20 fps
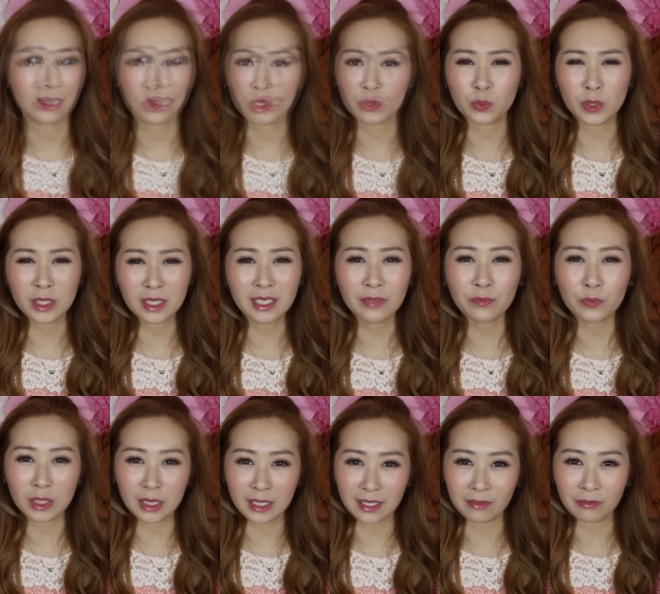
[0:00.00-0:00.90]
It was really
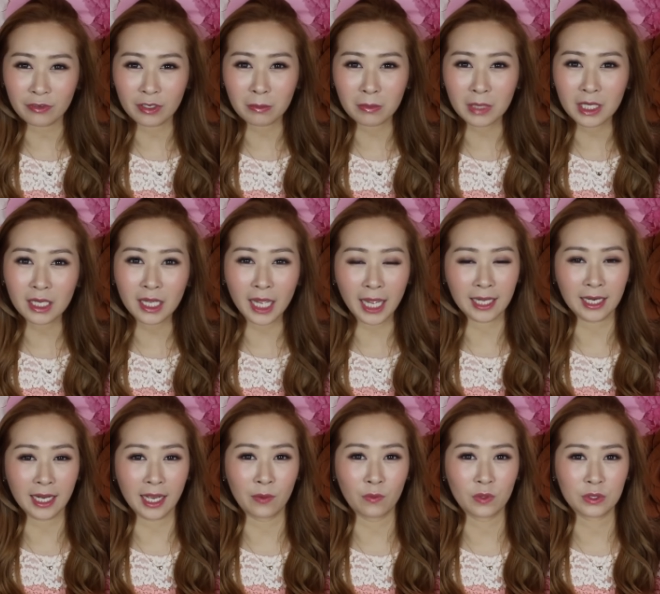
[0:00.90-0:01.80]
relieving me
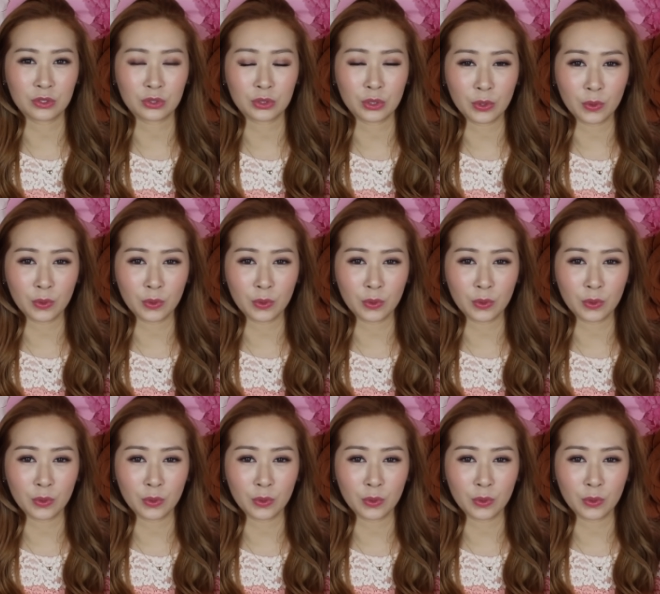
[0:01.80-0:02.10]
and I was